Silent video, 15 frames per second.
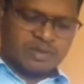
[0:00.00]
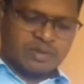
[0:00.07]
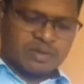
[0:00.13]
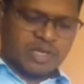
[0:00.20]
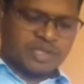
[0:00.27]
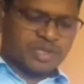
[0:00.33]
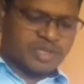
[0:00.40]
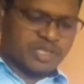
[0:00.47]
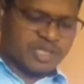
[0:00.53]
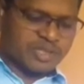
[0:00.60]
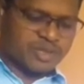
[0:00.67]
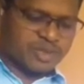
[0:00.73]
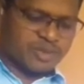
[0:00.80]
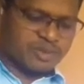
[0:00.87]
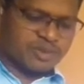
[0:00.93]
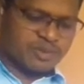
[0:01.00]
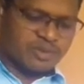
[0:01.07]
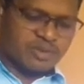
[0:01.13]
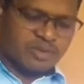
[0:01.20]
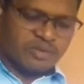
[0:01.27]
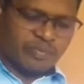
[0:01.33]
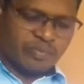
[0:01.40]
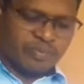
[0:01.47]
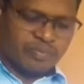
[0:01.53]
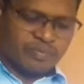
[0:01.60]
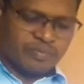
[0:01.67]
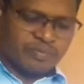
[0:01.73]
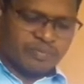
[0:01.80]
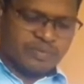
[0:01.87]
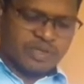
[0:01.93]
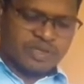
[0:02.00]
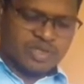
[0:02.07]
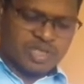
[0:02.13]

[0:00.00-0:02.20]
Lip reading: Next is, the